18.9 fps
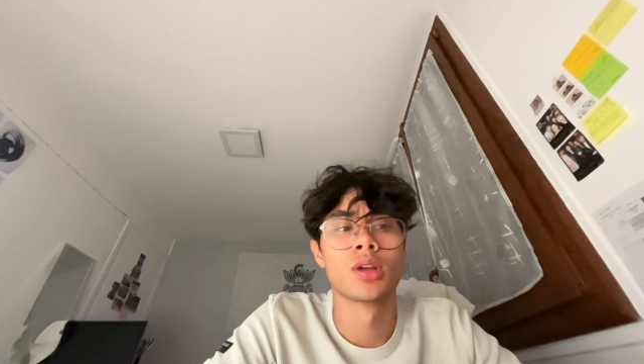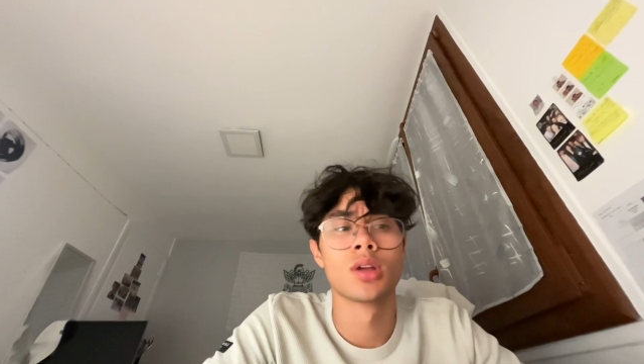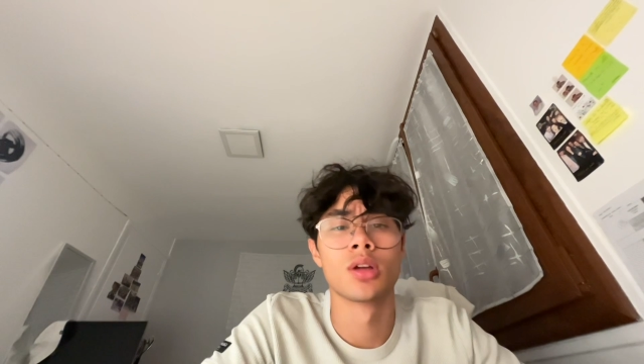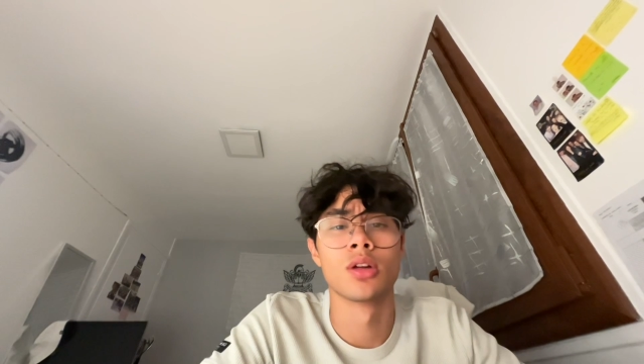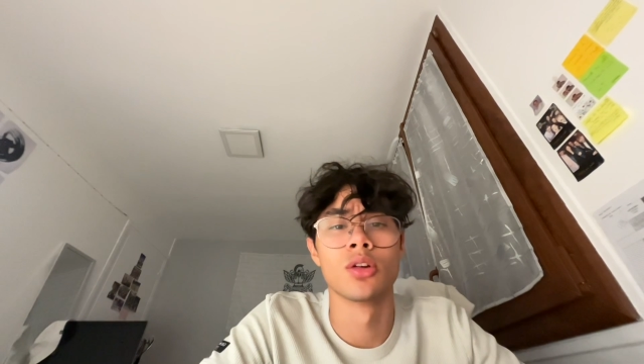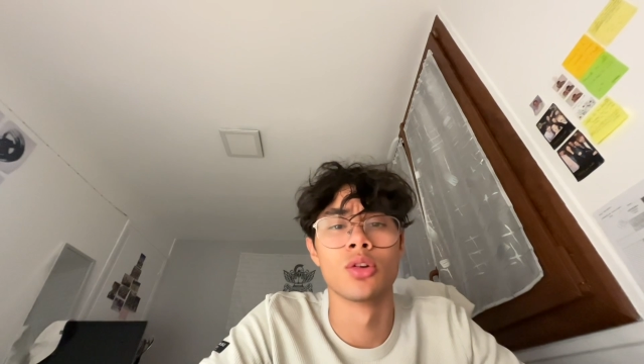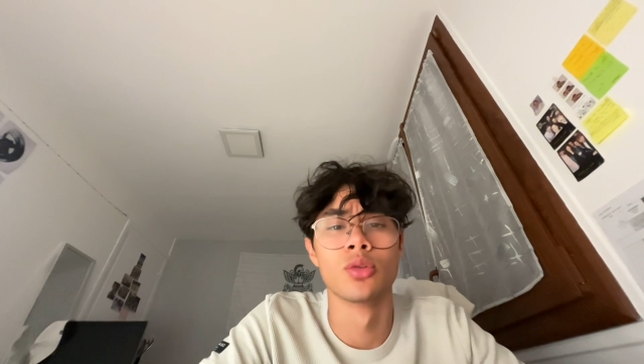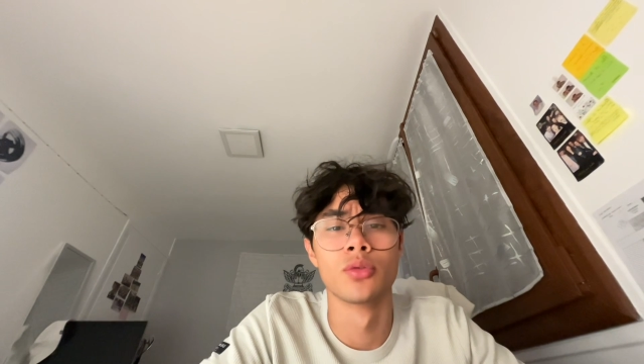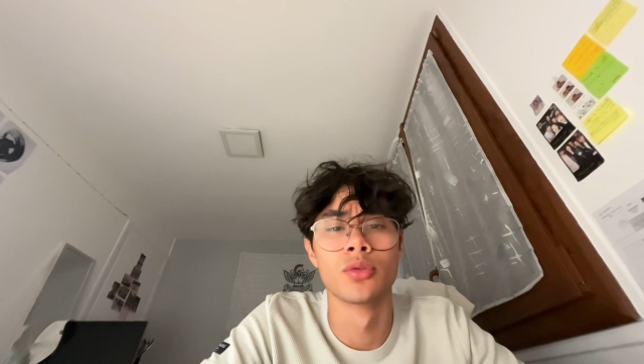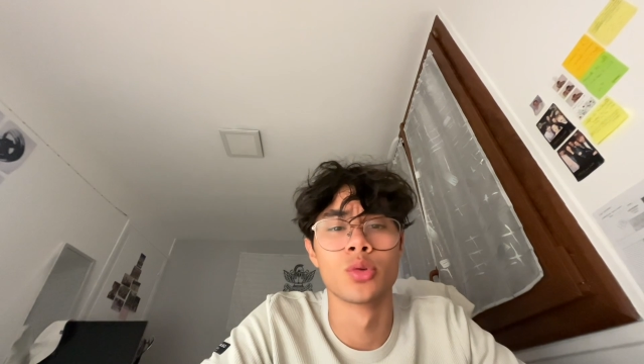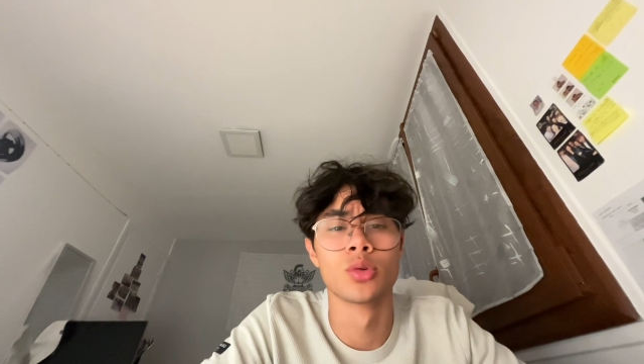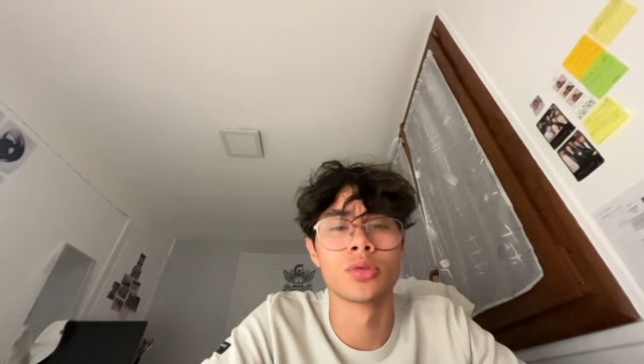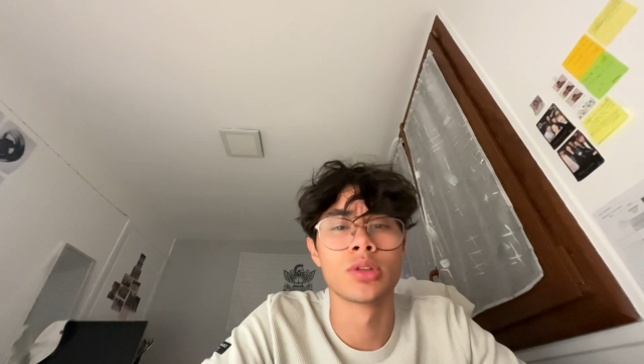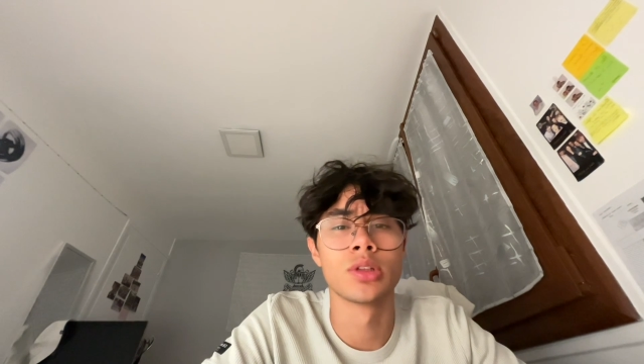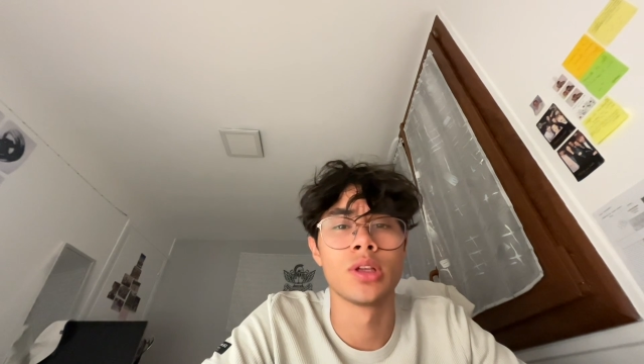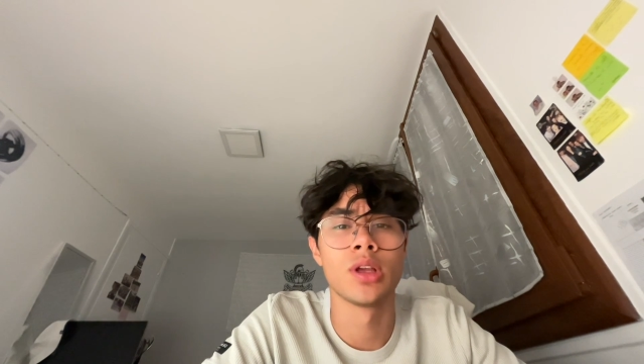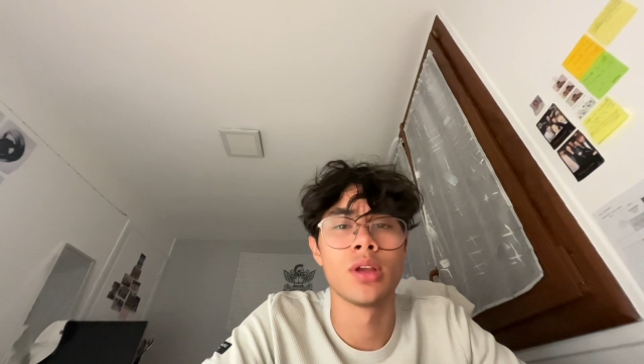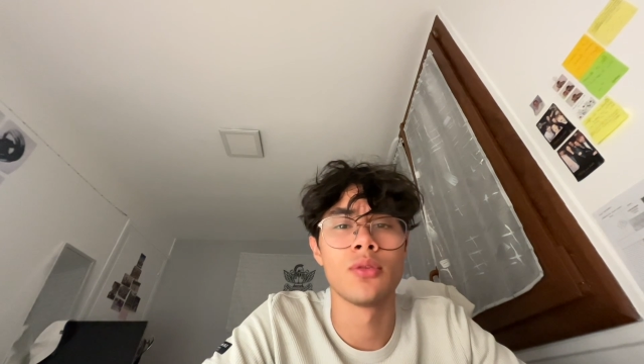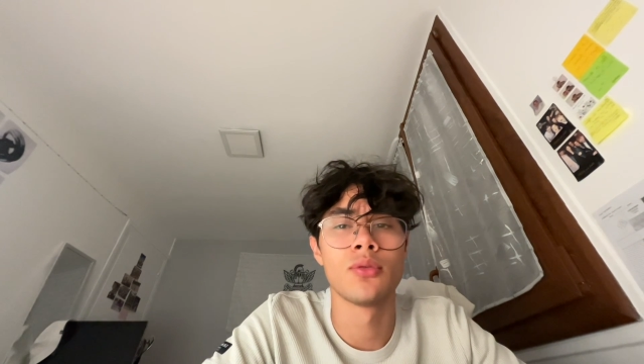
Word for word: Very on day